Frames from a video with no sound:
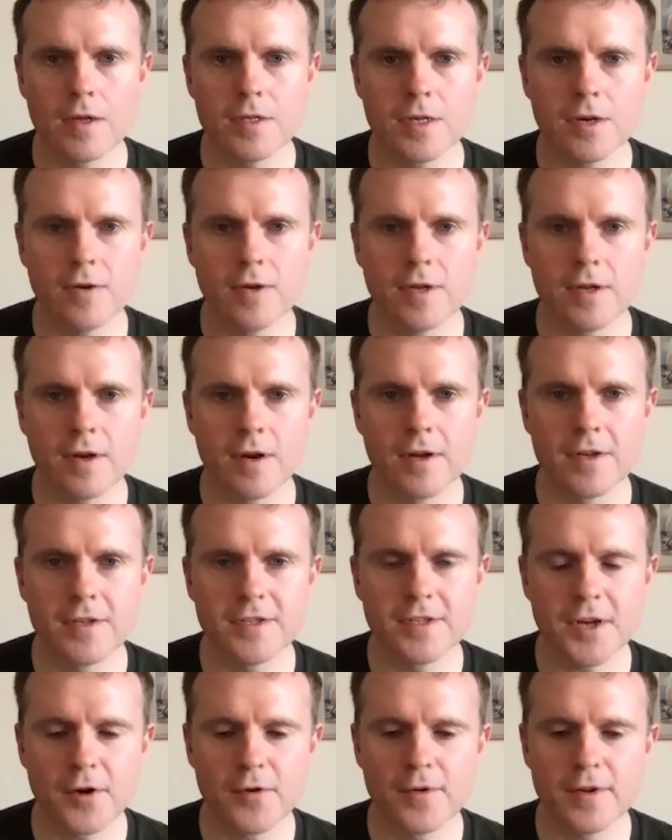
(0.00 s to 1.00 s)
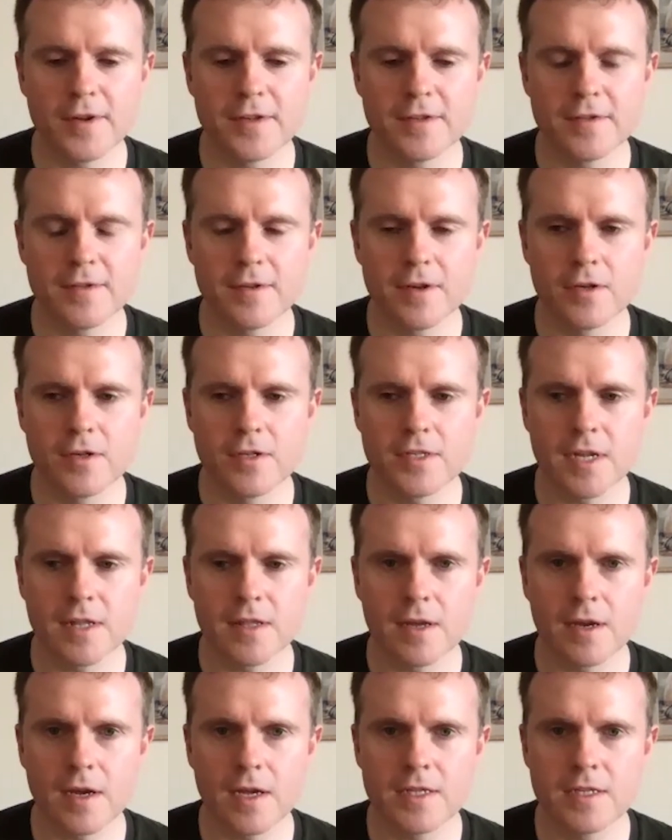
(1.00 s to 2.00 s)
I totally, I totally understand
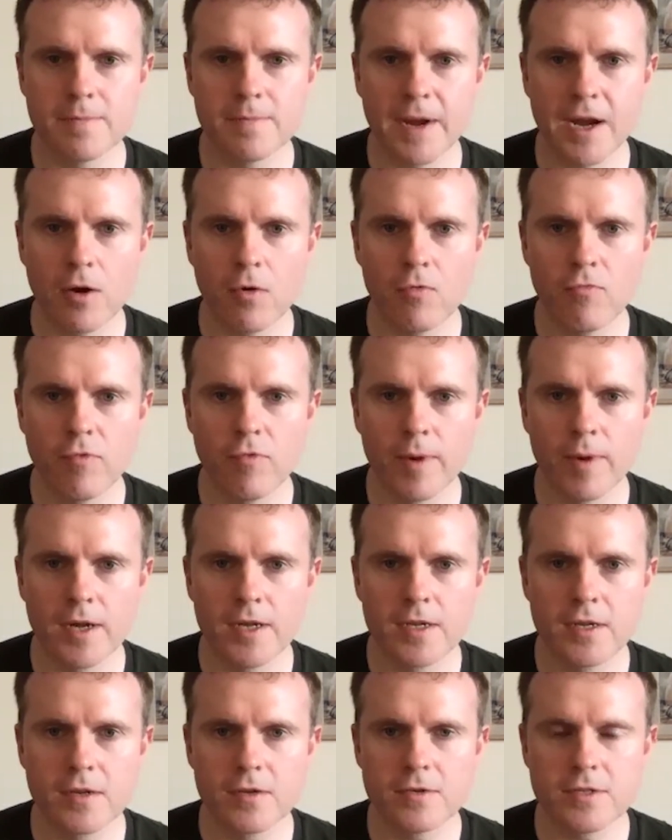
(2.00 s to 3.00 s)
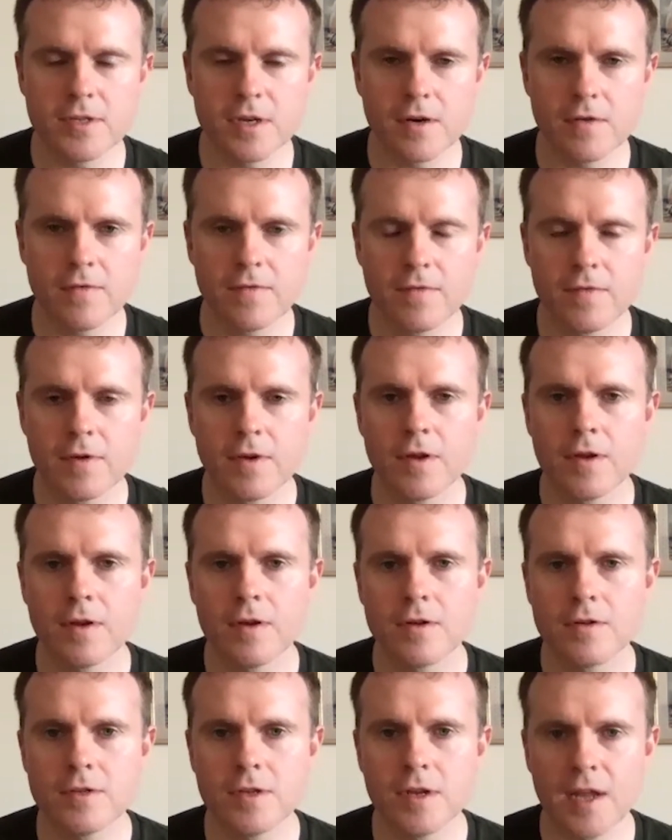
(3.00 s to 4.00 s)
that. It's about reminding yourself
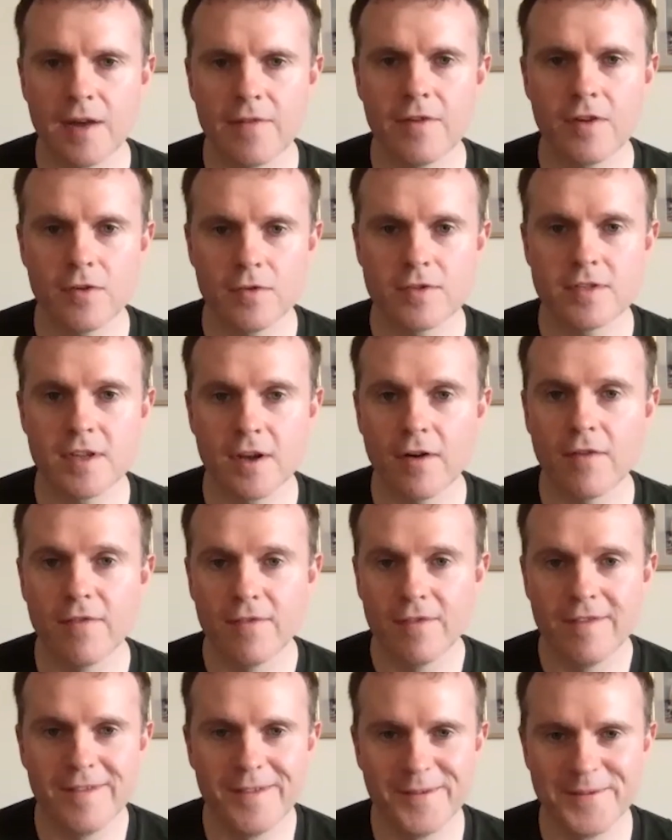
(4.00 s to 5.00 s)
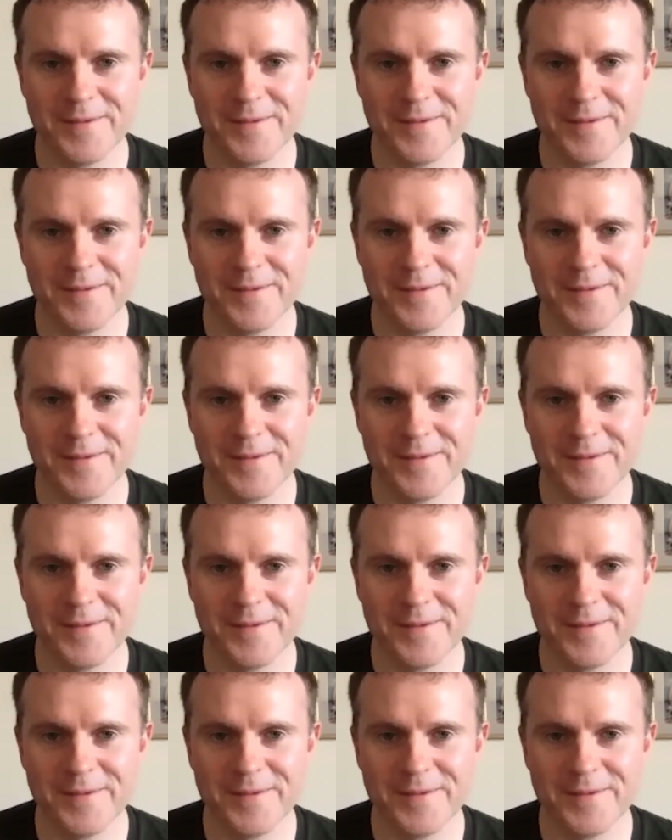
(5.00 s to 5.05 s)
to laugh at yourself,